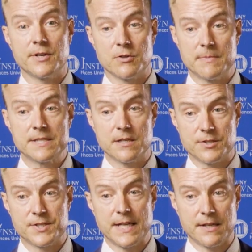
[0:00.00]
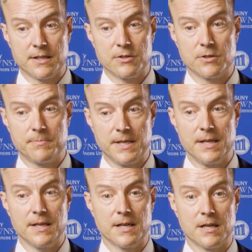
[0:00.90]
or misunderstanding could
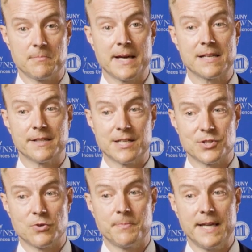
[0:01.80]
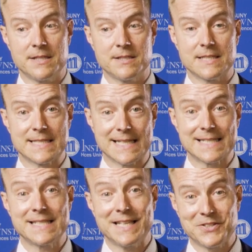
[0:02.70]
be Michelangelo painted the
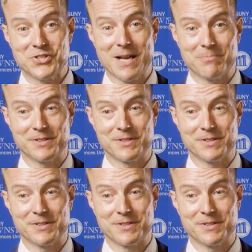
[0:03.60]
16th chapel